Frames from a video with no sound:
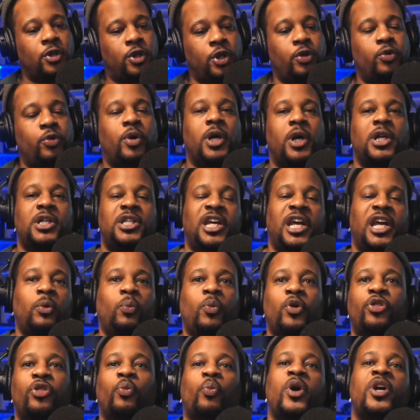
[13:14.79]
contend
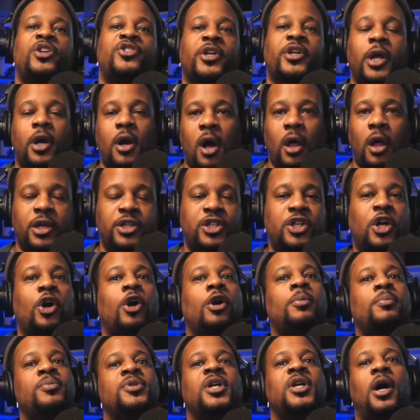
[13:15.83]
with risk at all in
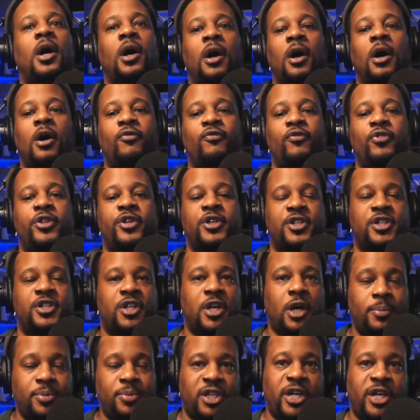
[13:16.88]
terms of the
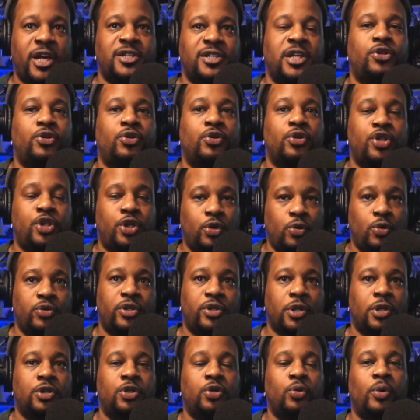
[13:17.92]
subjects that you're
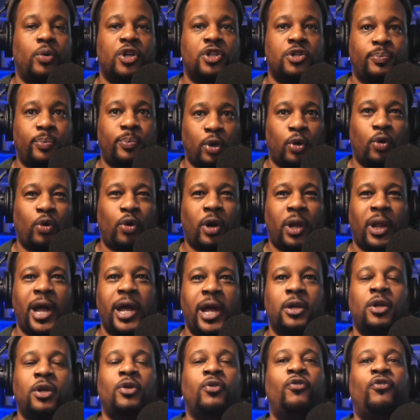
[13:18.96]
choosing to explore?
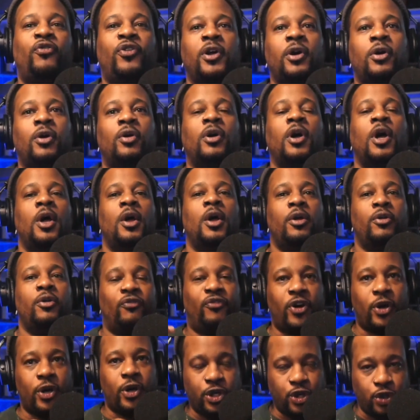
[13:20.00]
Like, do you feel
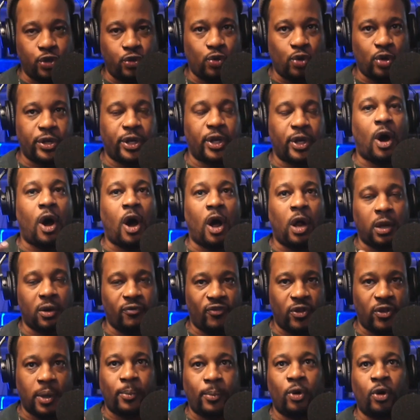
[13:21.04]
very sure that all
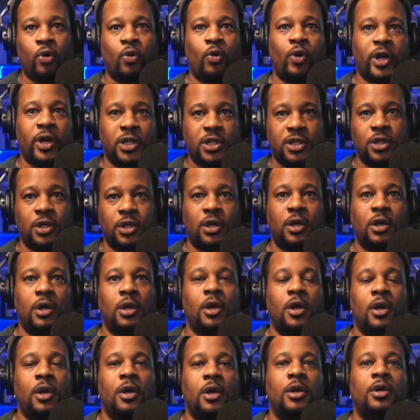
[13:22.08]
of them are going to
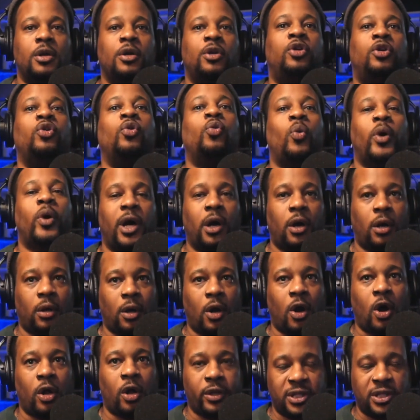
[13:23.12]
do well
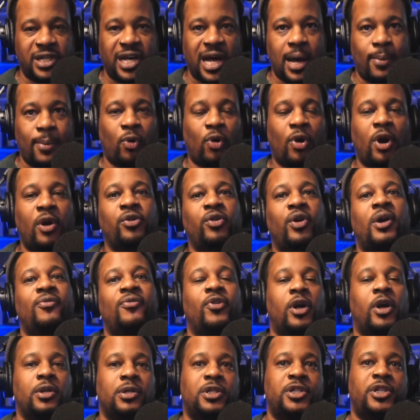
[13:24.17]
all the time? Or are you ever
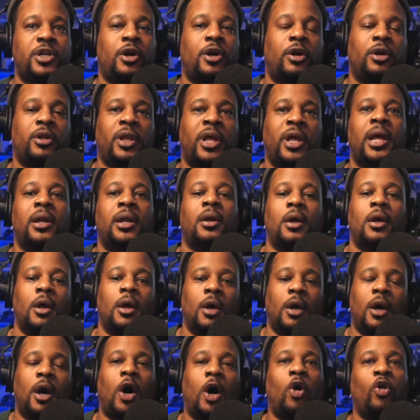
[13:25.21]
concerned that,
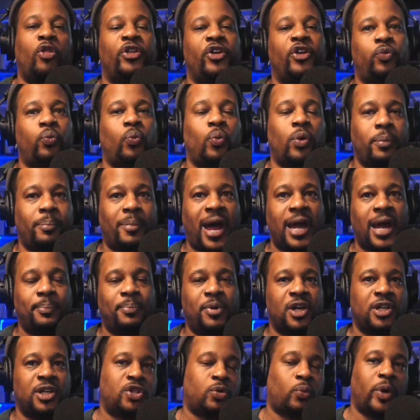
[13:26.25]
oh, this one might be
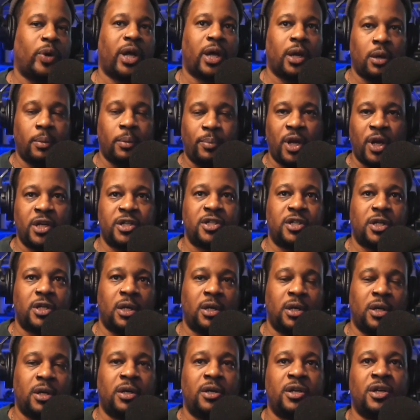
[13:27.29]
a swing and a miss, and
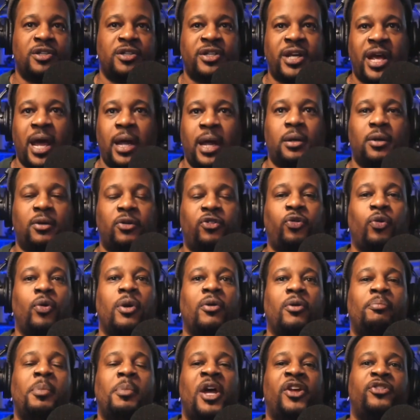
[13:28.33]
then does that sort
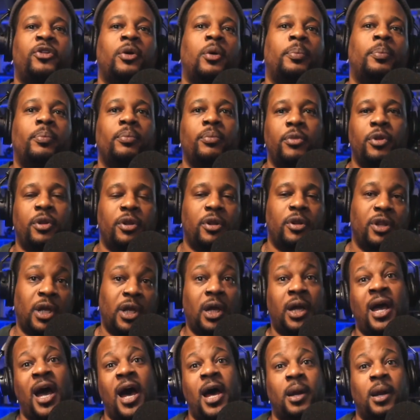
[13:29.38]
of mess up the
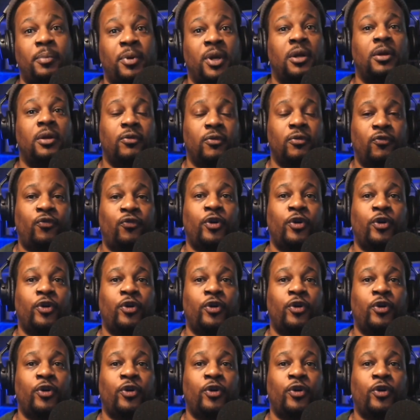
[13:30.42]
economy for